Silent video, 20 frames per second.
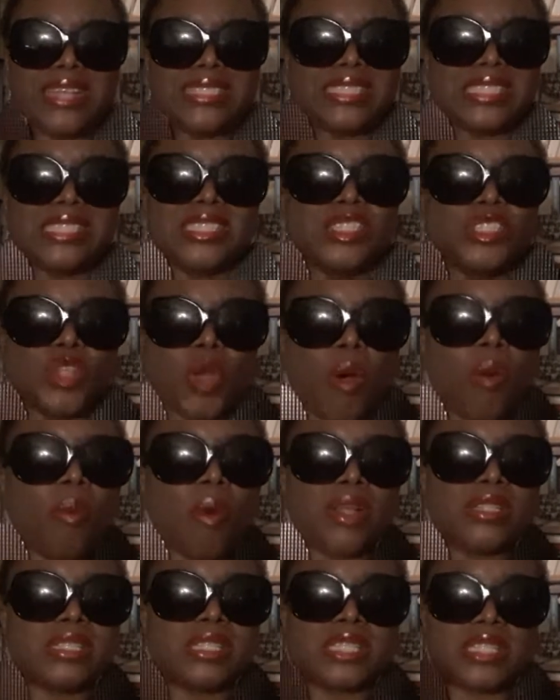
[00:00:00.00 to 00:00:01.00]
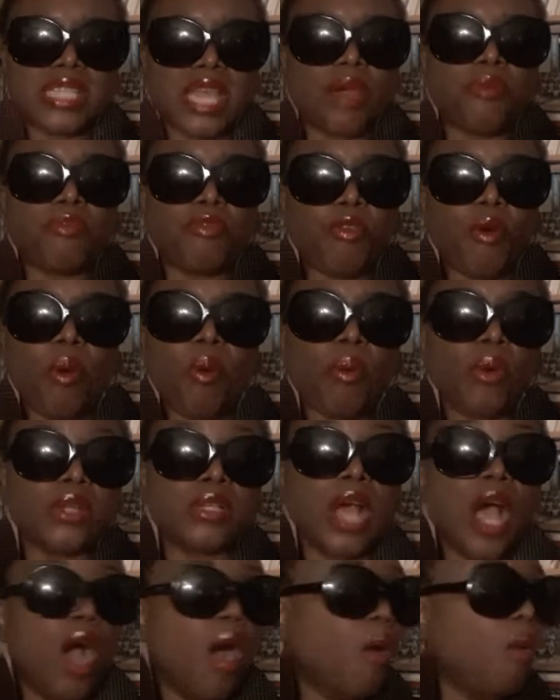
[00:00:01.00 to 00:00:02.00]
did no one step forward?
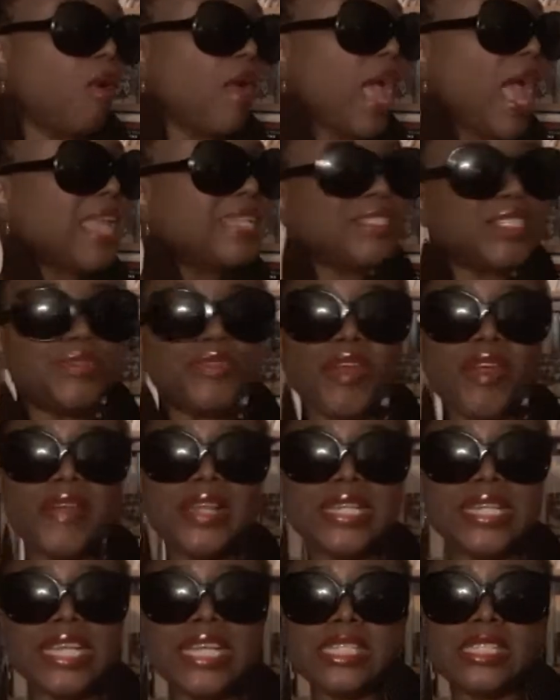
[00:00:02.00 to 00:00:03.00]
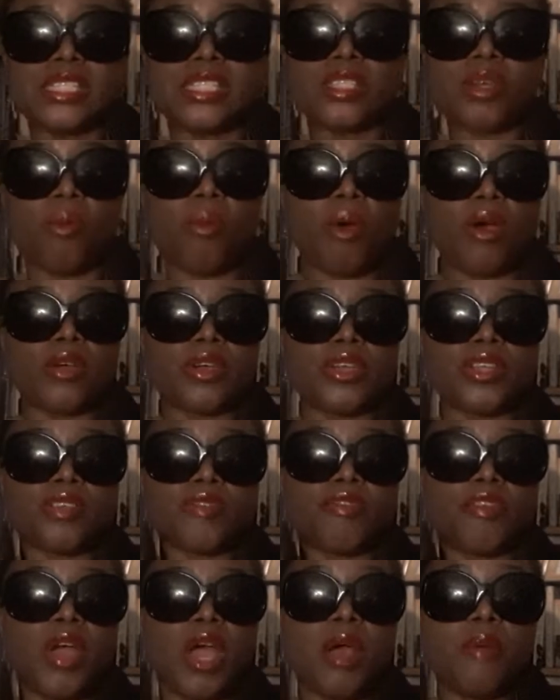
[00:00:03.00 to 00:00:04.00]
At the very least, someone could
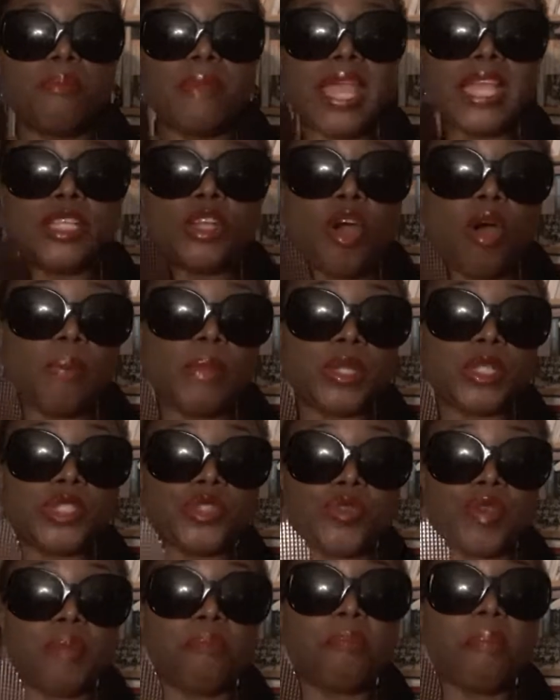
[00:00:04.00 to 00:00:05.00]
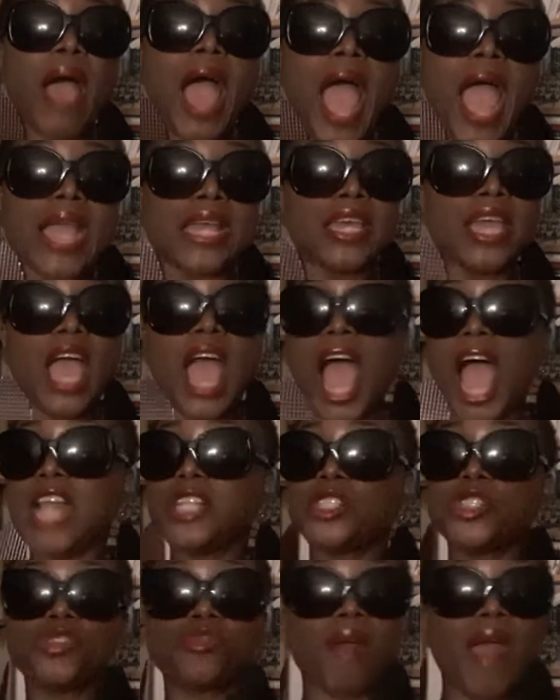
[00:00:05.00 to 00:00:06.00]
have made commentary back
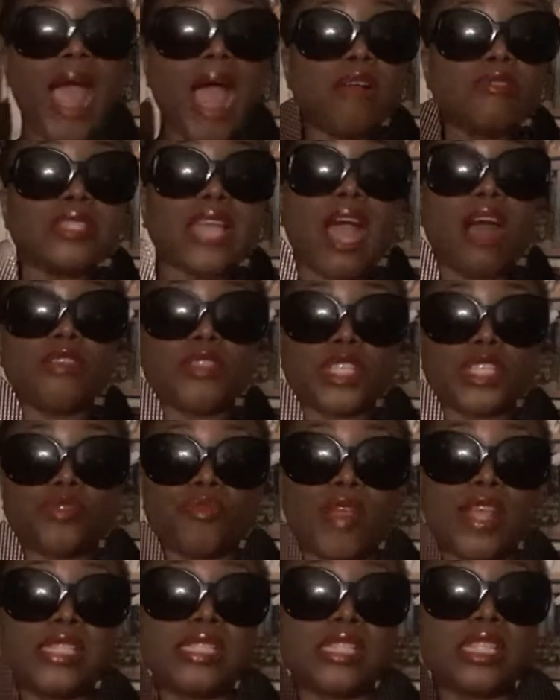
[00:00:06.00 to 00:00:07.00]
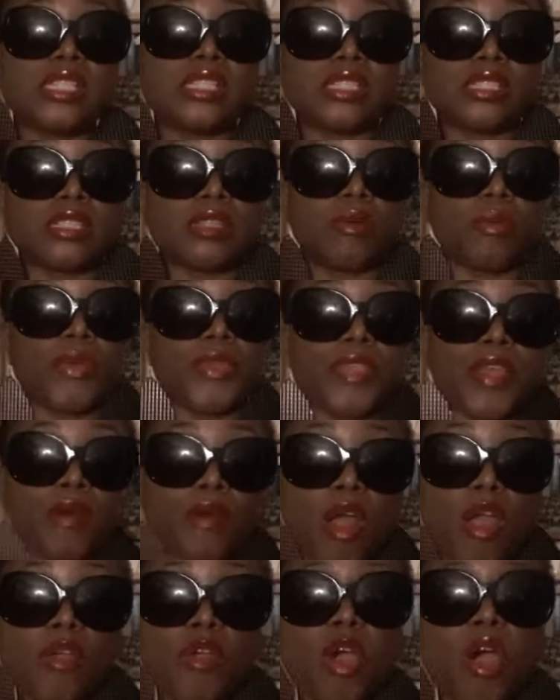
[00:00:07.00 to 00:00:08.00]
and drowned out this racist with
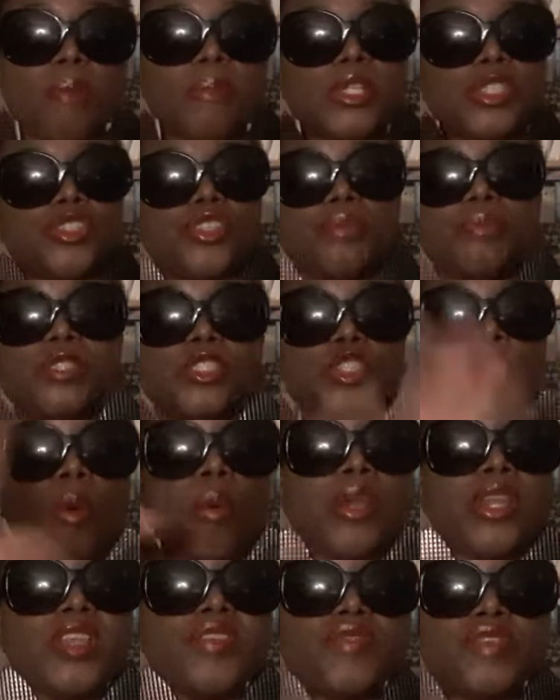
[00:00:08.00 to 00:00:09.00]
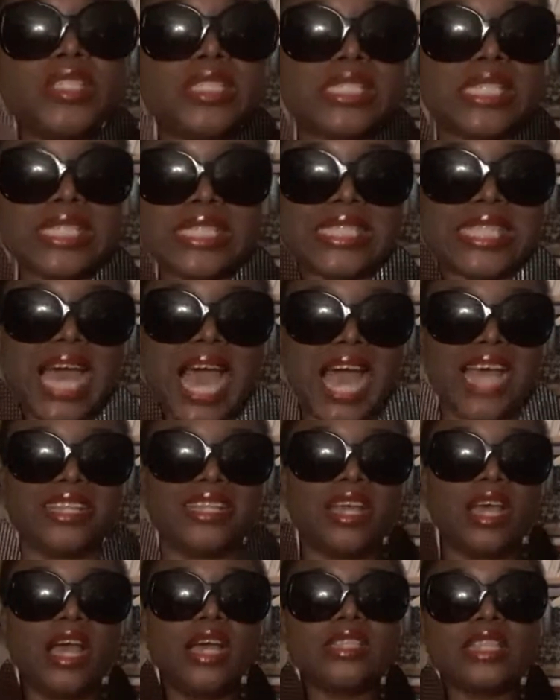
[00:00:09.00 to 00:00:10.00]
their own commentary, but no one even did that.
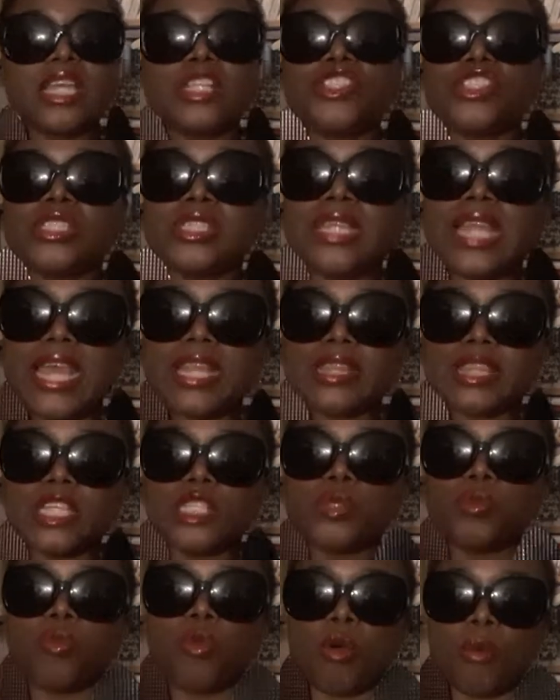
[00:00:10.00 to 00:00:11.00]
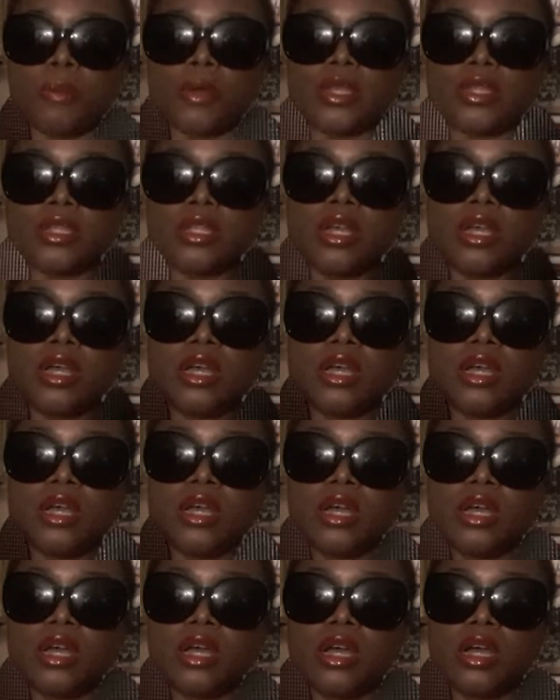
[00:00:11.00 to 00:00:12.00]
They just let this woman
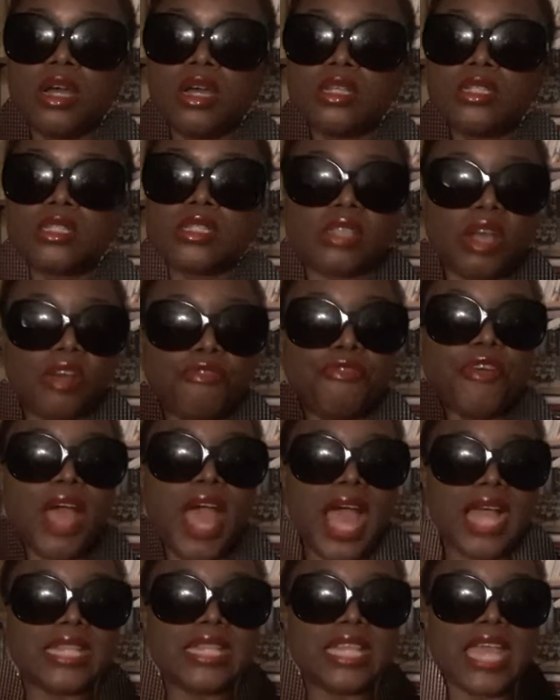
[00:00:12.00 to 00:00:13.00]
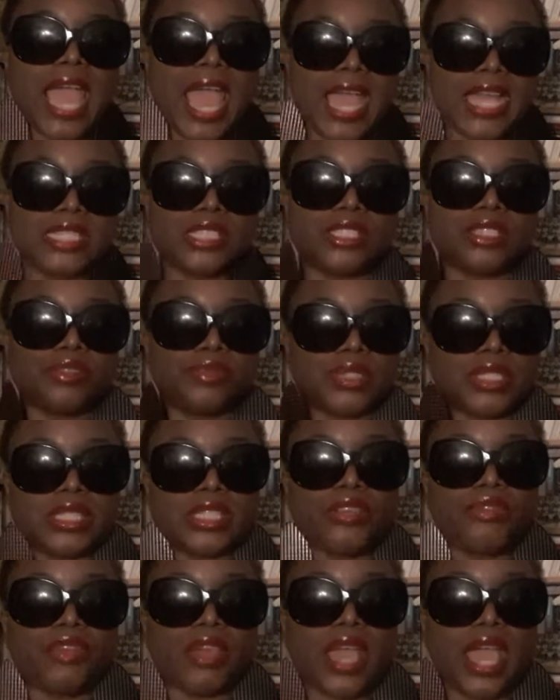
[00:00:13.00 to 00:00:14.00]
suffer at the
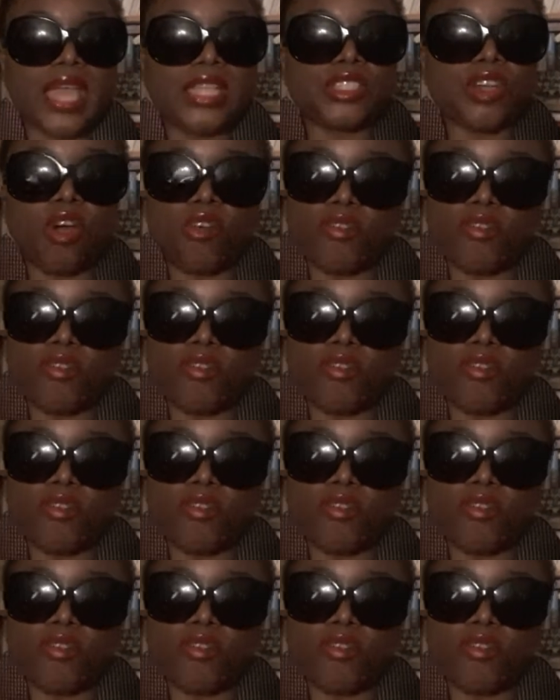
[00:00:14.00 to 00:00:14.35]
receiving end